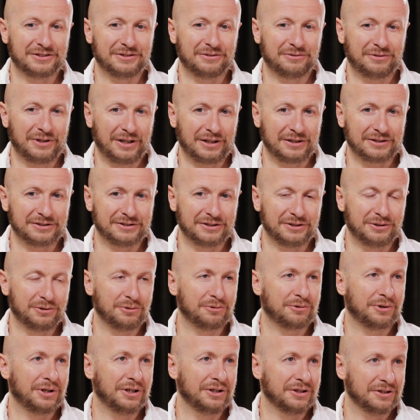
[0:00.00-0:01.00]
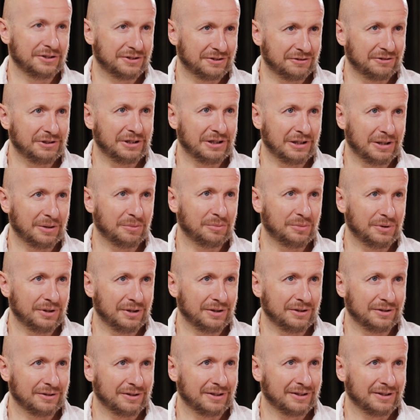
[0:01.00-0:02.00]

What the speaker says: the fact that Ukraine is really being